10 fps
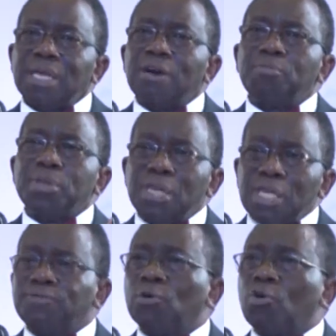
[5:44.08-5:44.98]
There will be
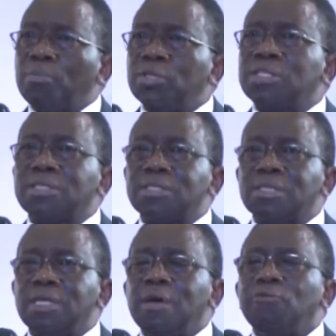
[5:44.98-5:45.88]
need for
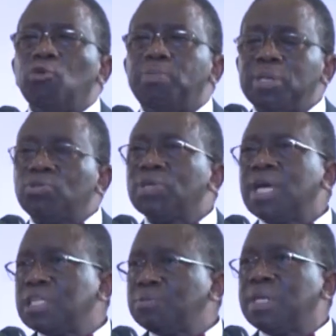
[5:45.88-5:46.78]
commodities. We'll
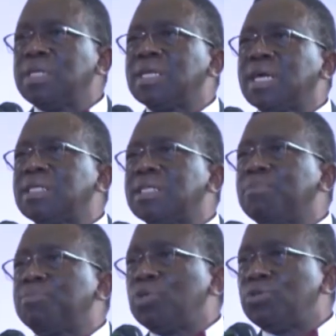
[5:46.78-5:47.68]
patronize made in
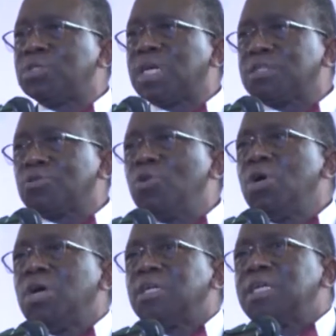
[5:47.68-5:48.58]
Nigerian producers. So
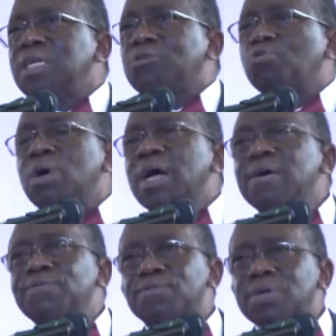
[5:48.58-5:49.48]
it will
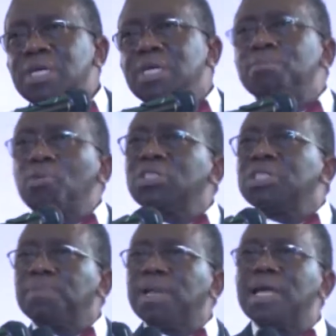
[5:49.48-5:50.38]
have a
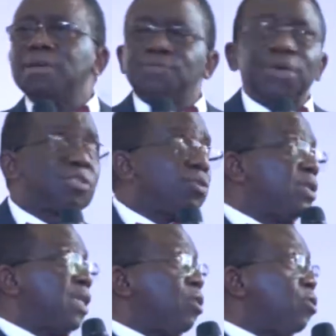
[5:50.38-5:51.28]
multiplier effect
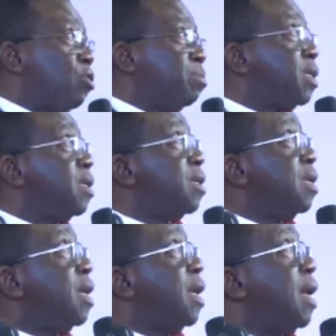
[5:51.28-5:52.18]
on the economy.
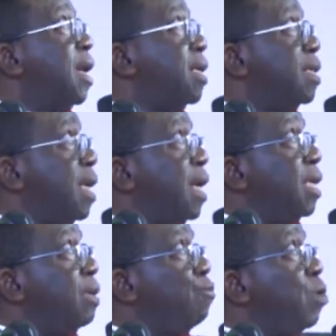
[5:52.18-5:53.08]
And
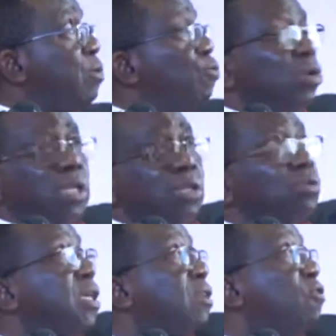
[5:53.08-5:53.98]
then we'll
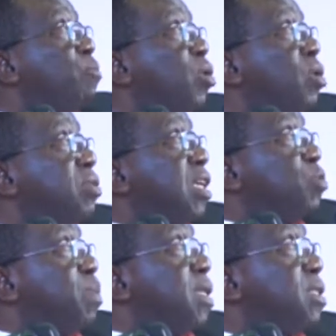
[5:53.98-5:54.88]
reduce out-of-pocket
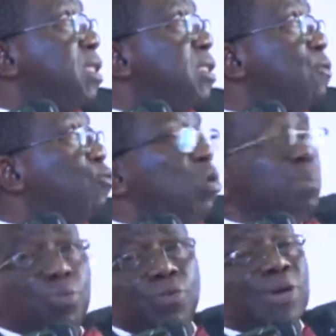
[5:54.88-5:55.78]
expenses, we'll
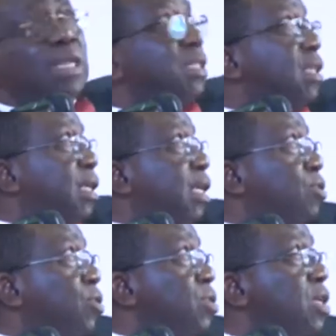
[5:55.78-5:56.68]
improve health
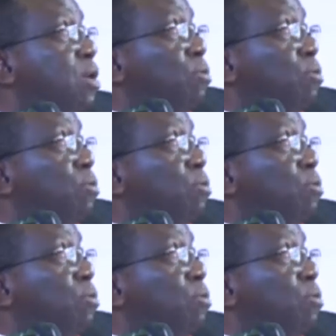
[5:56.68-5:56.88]
indicators,